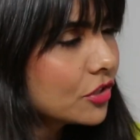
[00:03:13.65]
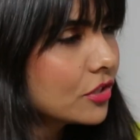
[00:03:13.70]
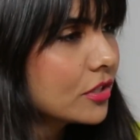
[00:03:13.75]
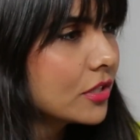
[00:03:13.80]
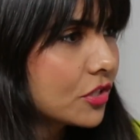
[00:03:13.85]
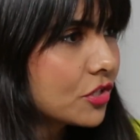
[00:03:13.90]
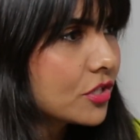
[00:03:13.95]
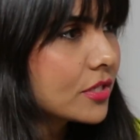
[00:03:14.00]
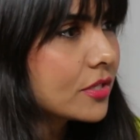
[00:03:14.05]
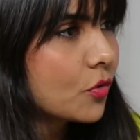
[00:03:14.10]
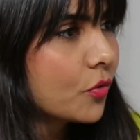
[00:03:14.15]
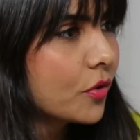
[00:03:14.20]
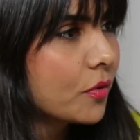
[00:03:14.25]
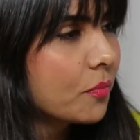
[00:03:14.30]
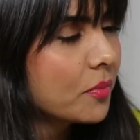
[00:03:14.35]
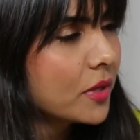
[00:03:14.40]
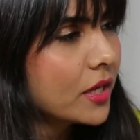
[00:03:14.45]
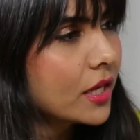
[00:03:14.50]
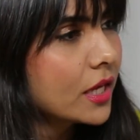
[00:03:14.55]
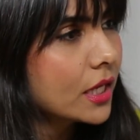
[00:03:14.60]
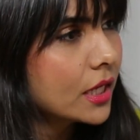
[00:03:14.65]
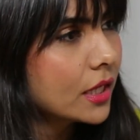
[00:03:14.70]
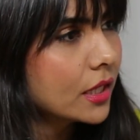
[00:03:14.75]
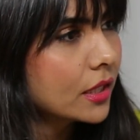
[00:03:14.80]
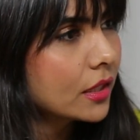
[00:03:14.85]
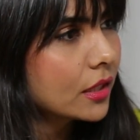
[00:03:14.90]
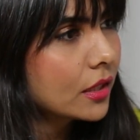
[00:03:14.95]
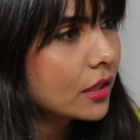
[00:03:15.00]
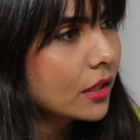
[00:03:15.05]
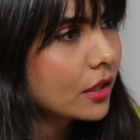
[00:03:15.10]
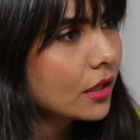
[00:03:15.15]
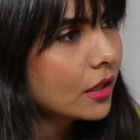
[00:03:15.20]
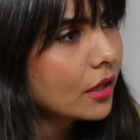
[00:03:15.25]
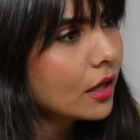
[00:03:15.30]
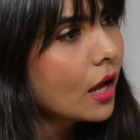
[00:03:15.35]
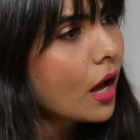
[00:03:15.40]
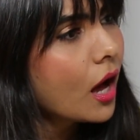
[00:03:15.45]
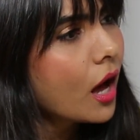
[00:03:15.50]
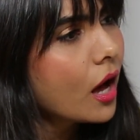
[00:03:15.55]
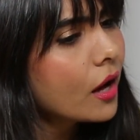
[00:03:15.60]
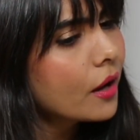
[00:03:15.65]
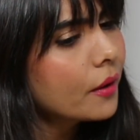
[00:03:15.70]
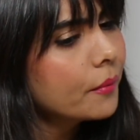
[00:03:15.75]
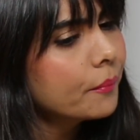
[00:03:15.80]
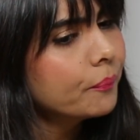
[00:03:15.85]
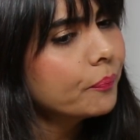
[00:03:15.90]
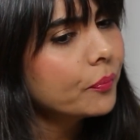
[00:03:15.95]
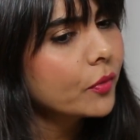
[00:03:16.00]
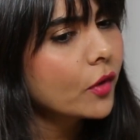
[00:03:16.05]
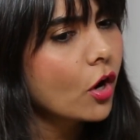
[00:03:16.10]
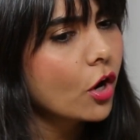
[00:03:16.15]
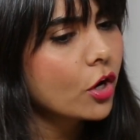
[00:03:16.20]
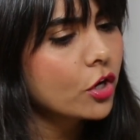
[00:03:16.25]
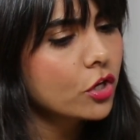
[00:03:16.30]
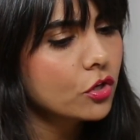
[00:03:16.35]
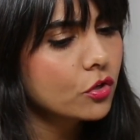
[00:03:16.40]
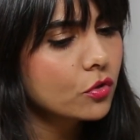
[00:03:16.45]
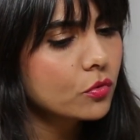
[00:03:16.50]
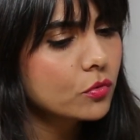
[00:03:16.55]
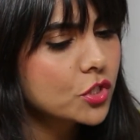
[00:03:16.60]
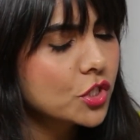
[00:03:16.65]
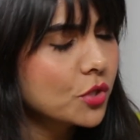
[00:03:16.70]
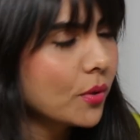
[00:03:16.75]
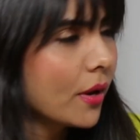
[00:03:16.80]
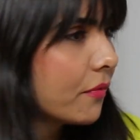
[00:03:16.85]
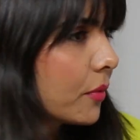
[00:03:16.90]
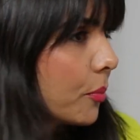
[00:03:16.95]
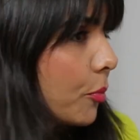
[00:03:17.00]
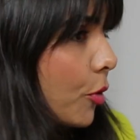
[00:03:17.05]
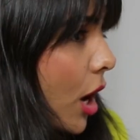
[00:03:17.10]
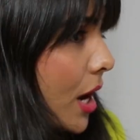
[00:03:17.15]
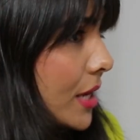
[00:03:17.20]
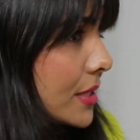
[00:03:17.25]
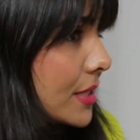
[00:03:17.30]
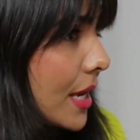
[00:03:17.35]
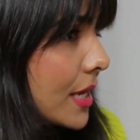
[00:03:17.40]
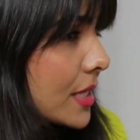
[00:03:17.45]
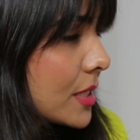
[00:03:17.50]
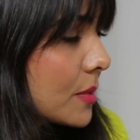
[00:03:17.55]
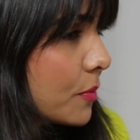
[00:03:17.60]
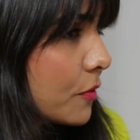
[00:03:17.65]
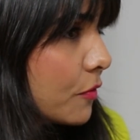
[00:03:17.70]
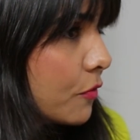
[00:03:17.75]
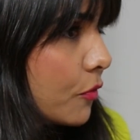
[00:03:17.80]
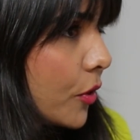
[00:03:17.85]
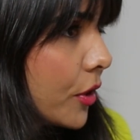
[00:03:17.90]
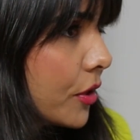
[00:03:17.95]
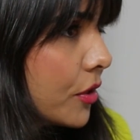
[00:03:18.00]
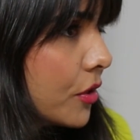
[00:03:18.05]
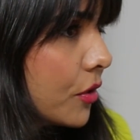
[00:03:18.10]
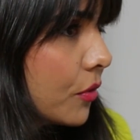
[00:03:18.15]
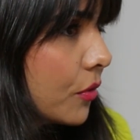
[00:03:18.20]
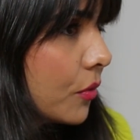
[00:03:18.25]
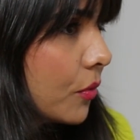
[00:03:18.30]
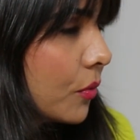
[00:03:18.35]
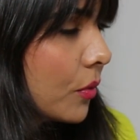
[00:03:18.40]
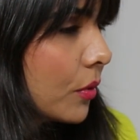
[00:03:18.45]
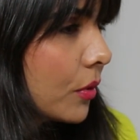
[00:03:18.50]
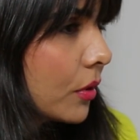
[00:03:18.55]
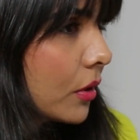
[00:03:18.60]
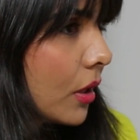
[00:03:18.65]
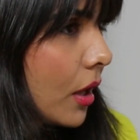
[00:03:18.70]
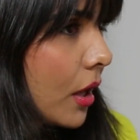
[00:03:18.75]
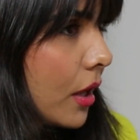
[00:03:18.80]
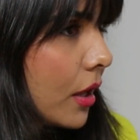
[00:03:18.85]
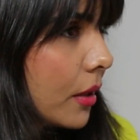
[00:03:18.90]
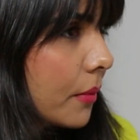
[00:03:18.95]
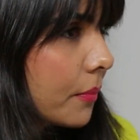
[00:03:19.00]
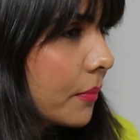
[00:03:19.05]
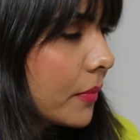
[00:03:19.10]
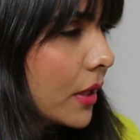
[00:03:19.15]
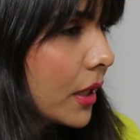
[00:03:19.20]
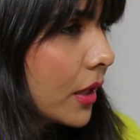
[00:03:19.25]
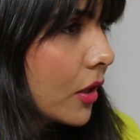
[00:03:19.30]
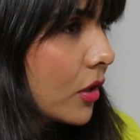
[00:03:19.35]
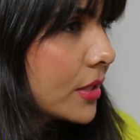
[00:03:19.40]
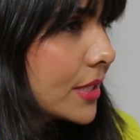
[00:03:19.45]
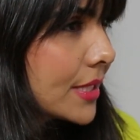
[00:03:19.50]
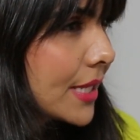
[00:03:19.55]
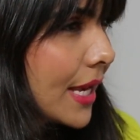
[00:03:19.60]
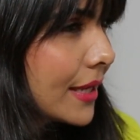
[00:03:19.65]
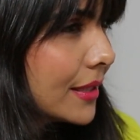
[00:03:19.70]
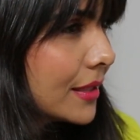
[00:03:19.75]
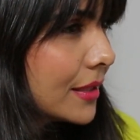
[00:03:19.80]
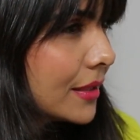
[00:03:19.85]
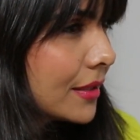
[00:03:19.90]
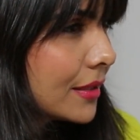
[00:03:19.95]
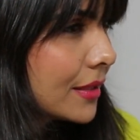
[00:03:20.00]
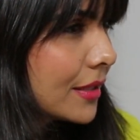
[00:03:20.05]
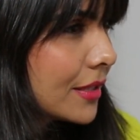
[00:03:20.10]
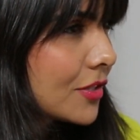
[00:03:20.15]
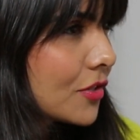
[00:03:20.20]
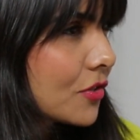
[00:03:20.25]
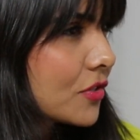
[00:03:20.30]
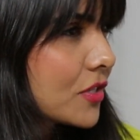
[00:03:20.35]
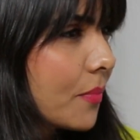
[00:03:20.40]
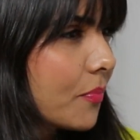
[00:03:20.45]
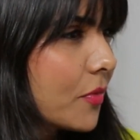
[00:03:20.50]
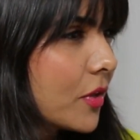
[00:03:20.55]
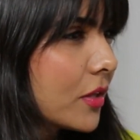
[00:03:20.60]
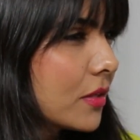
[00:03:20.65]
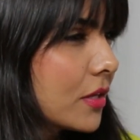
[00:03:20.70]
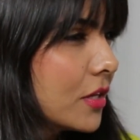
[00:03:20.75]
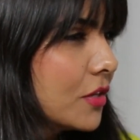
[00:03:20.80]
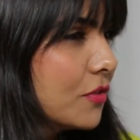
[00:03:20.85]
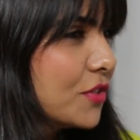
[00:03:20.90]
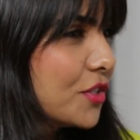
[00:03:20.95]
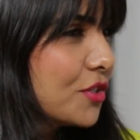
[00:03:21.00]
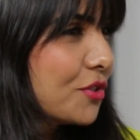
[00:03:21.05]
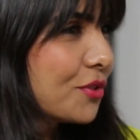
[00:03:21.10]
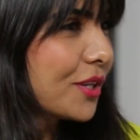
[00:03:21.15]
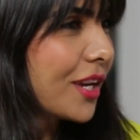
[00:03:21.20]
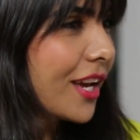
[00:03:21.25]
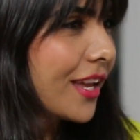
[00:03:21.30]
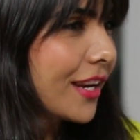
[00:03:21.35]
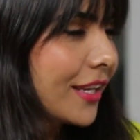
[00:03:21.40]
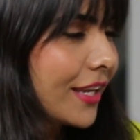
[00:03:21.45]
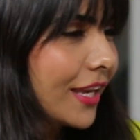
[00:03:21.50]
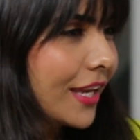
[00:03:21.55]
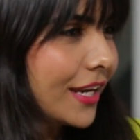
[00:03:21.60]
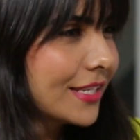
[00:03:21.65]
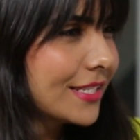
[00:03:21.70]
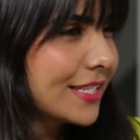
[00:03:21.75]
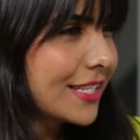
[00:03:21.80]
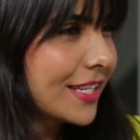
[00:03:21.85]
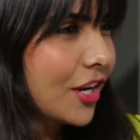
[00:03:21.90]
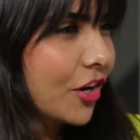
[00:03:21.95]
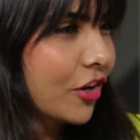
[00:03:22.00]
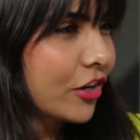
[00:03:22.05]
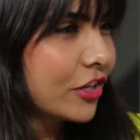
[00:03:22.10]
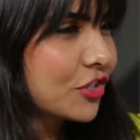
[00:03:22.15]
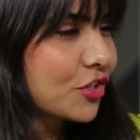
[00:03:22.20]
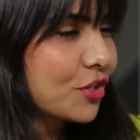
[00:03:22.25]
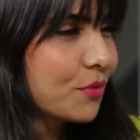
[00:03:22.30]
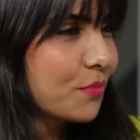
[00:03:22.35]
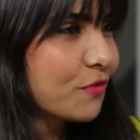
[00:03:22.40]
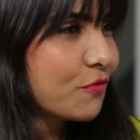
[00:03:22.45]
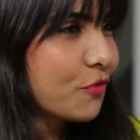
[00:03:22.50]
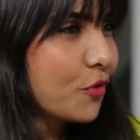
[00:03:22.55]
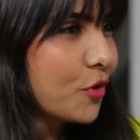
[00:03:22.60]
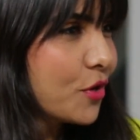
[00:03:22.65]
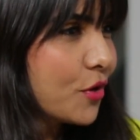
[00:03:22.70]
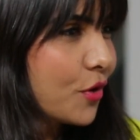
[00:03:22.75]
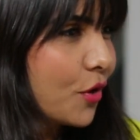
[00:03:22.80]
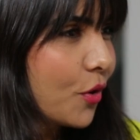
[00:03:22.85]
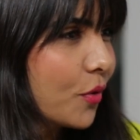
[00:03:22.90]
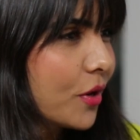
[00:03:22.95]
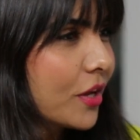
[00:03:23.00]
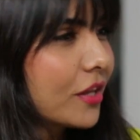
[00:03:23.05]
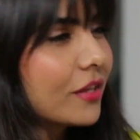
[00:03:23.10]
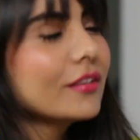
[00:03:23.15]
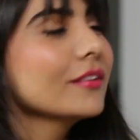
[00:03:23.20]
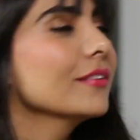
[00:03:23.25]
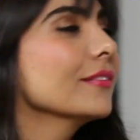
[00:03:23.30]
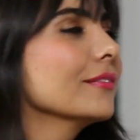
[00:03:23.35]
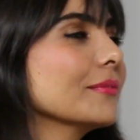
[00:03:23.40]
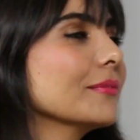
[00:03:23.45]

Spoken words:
Just sort of be in it. Do you have a process before you get on set? Is there something that you do to kind of get into character before you go in?